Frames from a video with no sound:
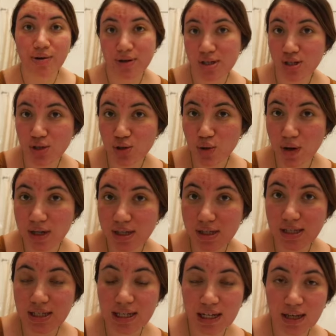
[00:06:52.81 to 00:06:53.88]
Alright, so I
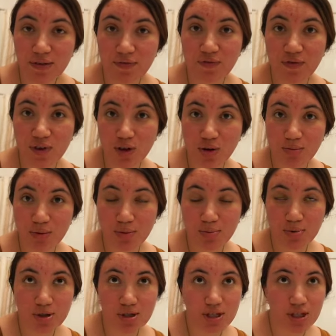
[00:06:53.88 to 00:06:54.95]
didn't film the
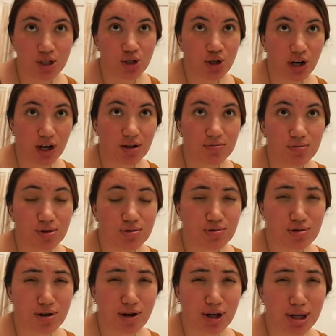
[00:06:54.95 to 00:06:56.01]
procedure, I'm so
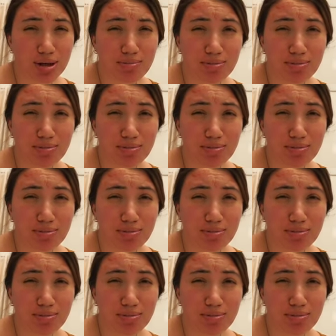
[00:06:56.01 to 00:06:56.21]
sorry,